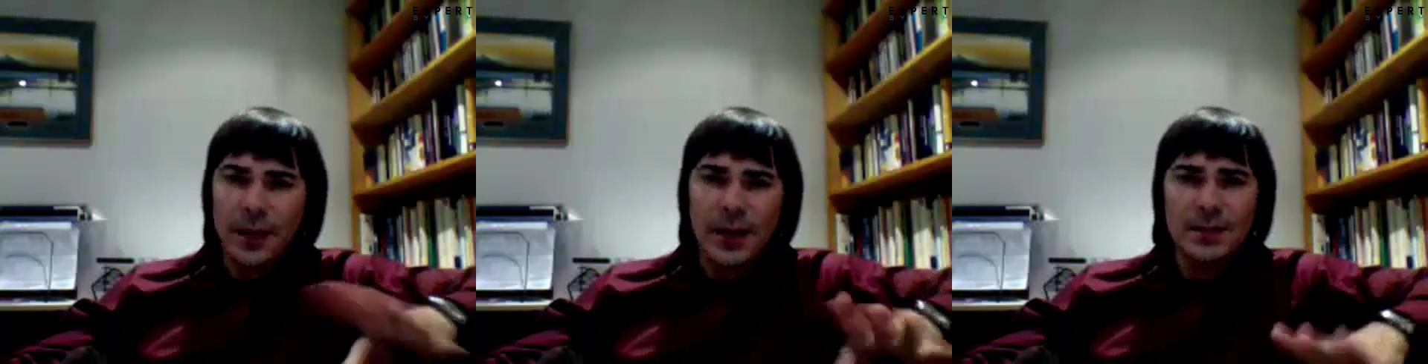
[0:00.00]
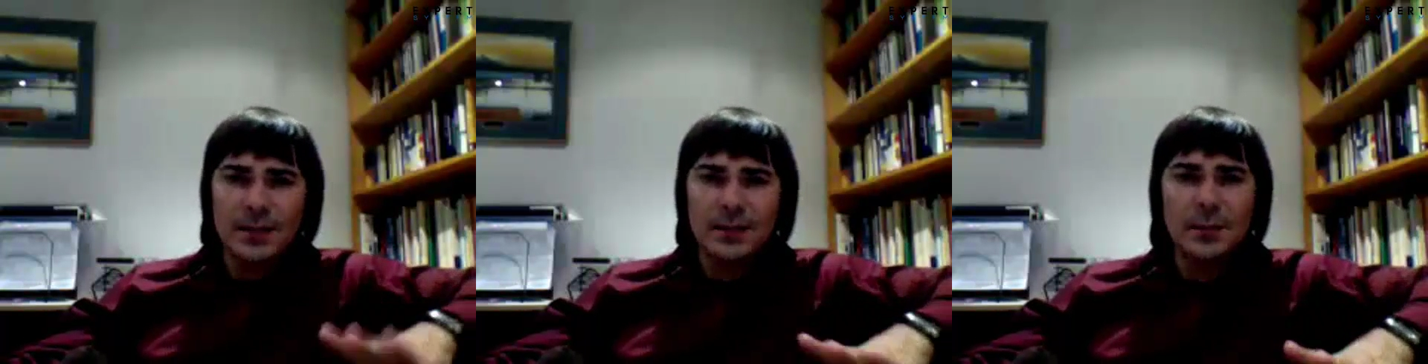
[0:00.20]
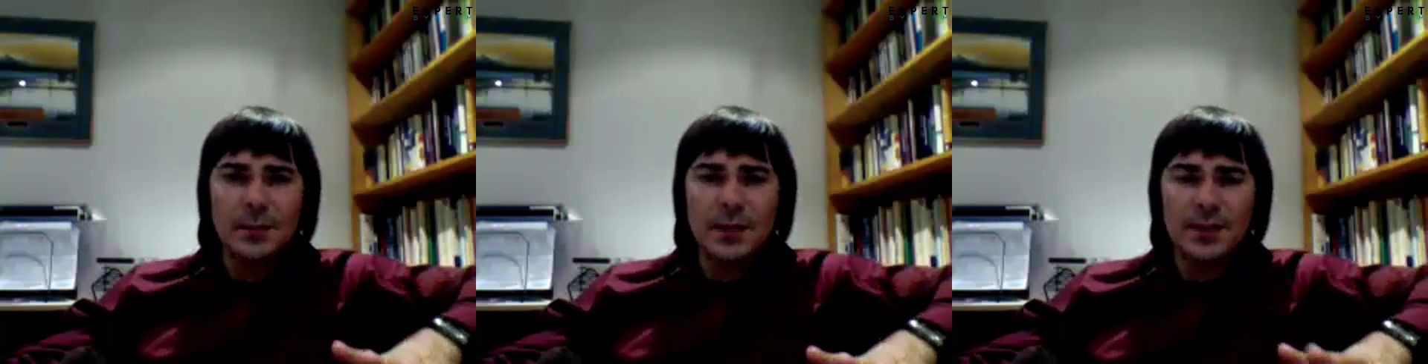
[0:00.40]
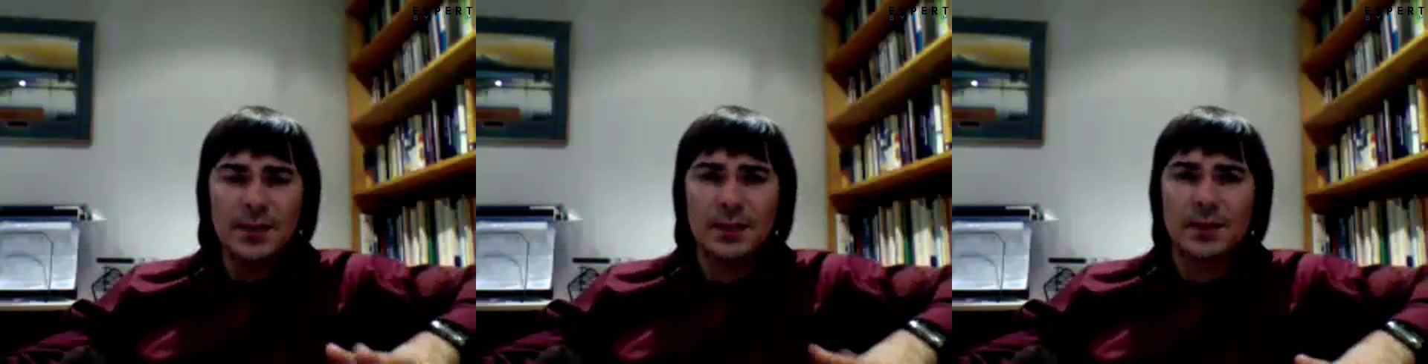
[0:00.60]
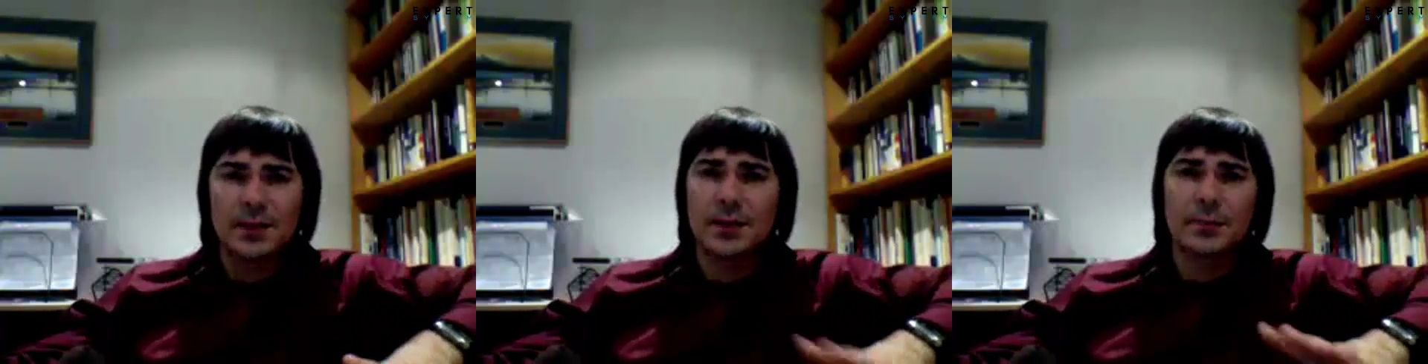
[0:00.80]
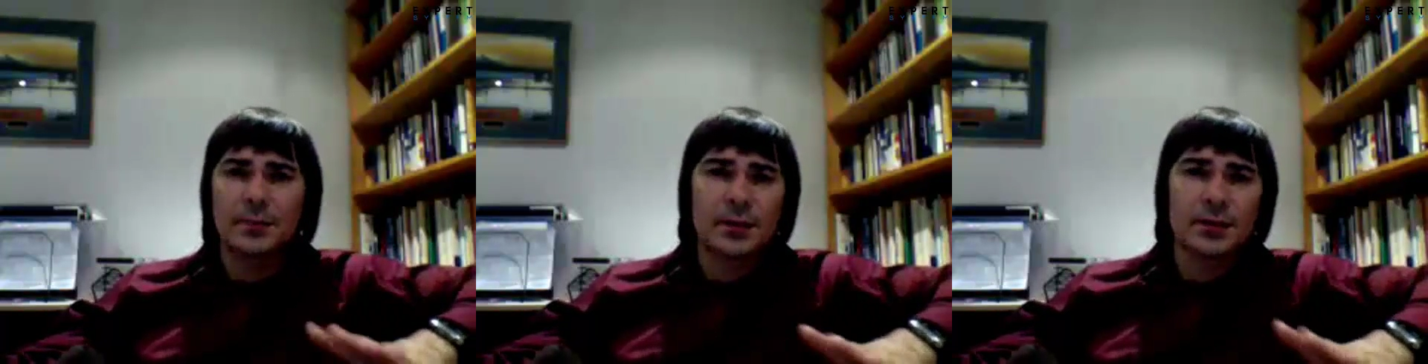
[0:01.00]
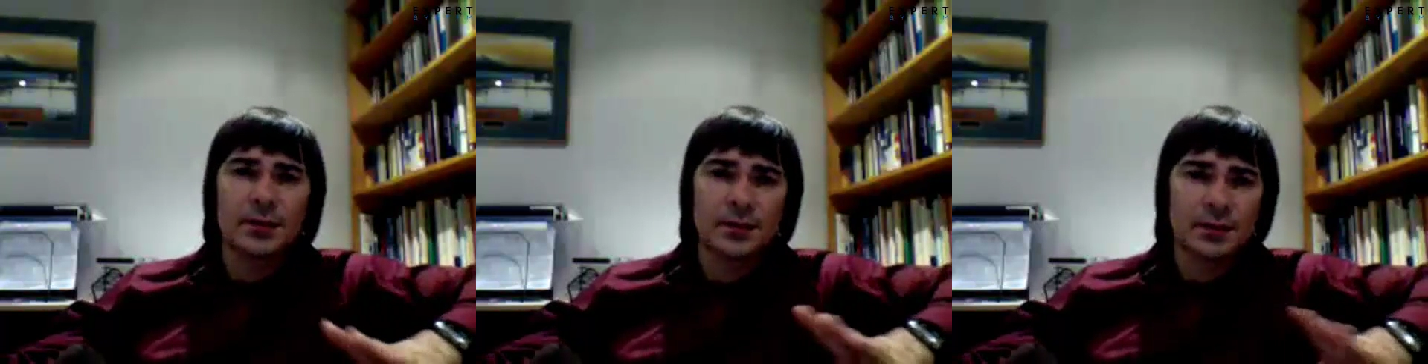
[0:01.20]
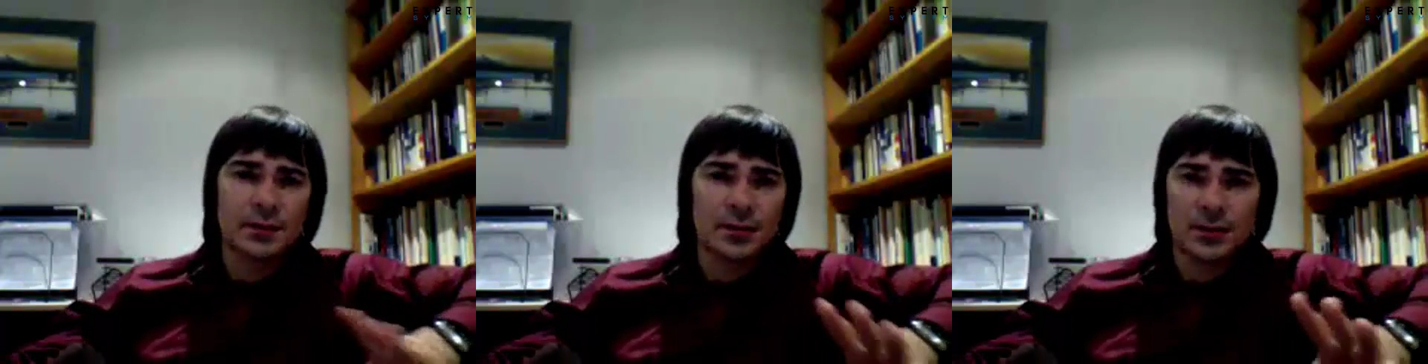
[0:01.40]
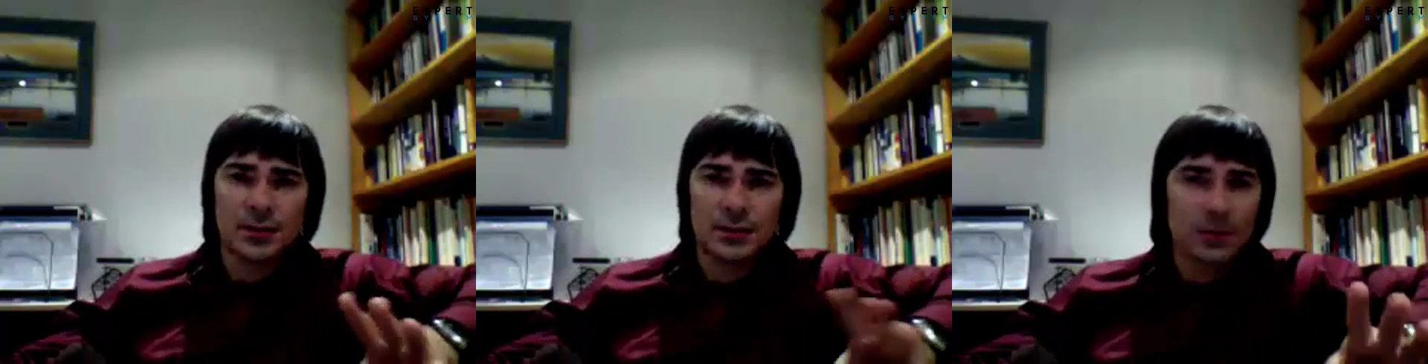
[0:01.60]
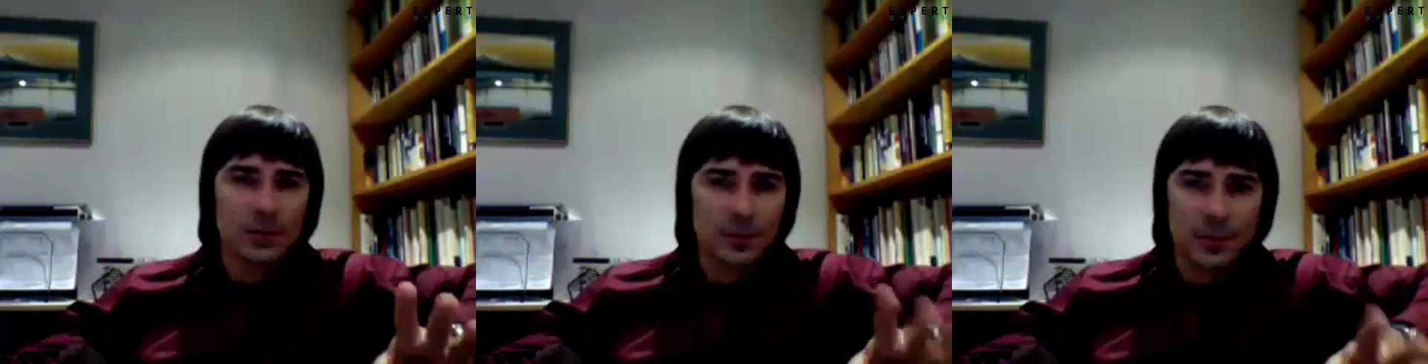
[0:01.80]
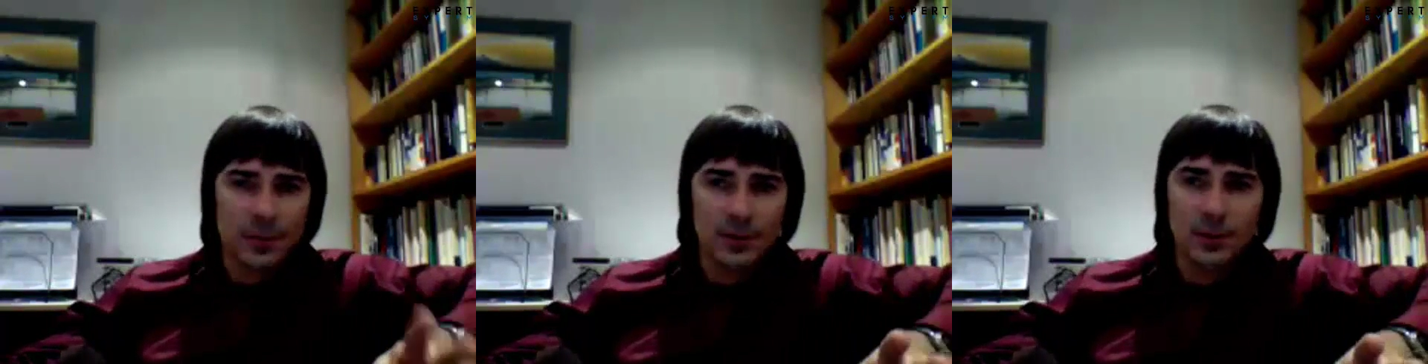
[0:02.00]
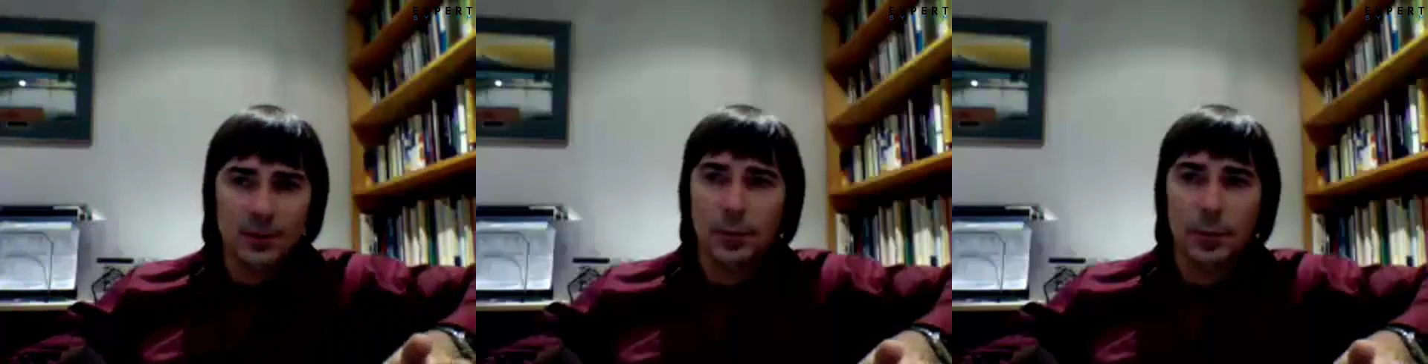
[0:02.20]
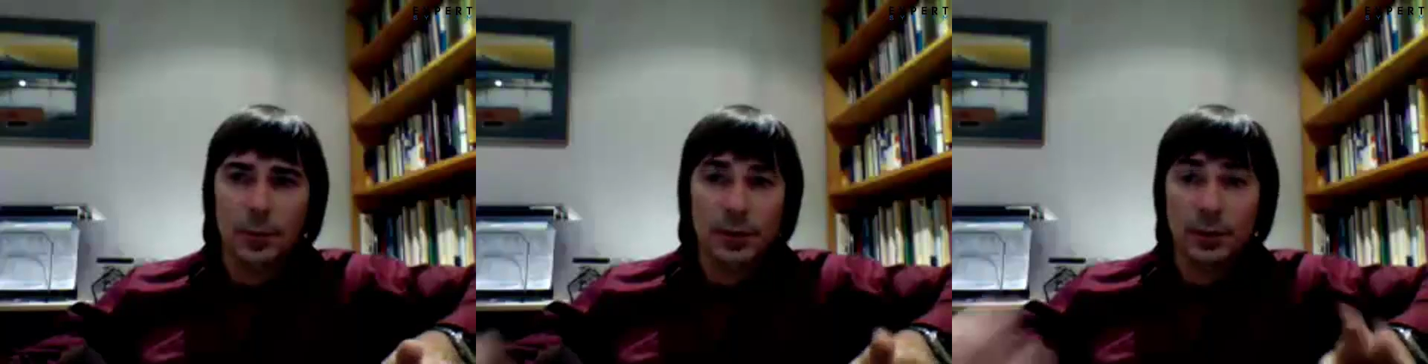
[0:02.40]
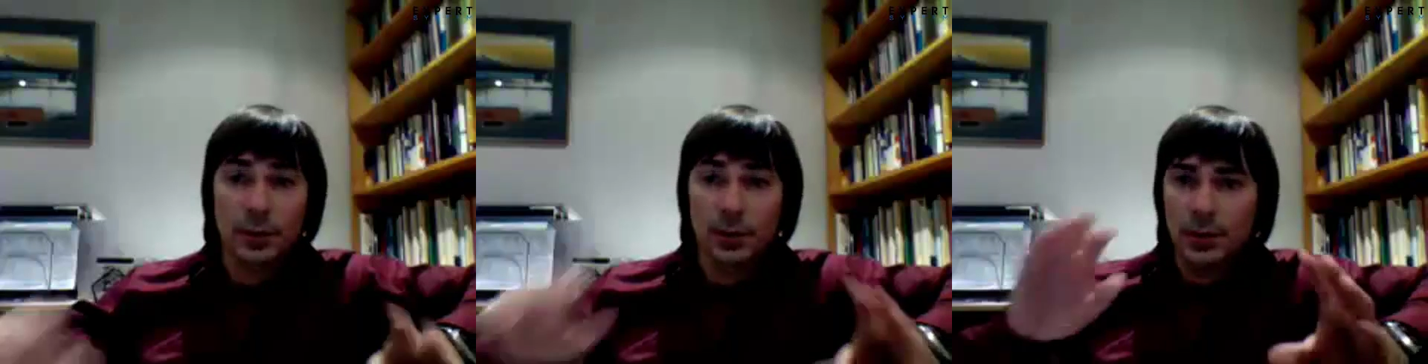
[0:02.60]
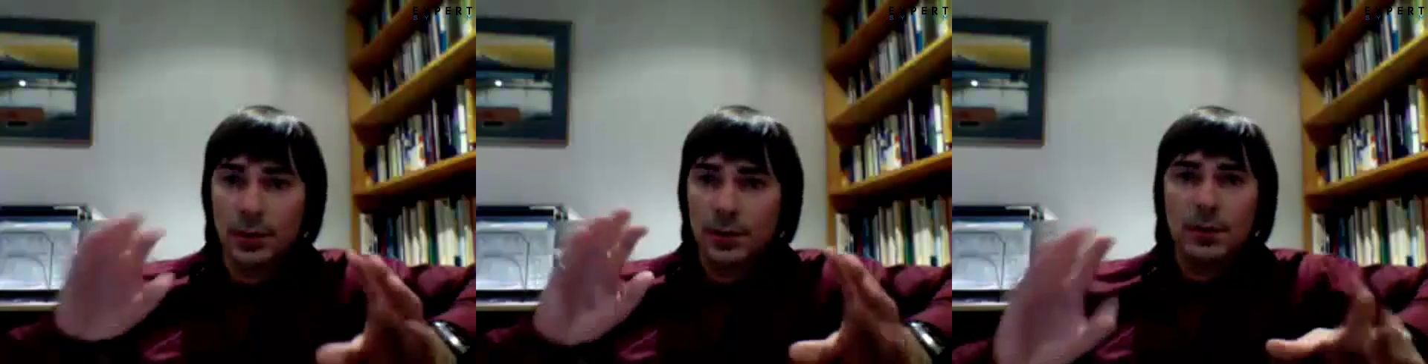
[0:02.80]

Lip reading: I didn't mention it here because it's just not possible within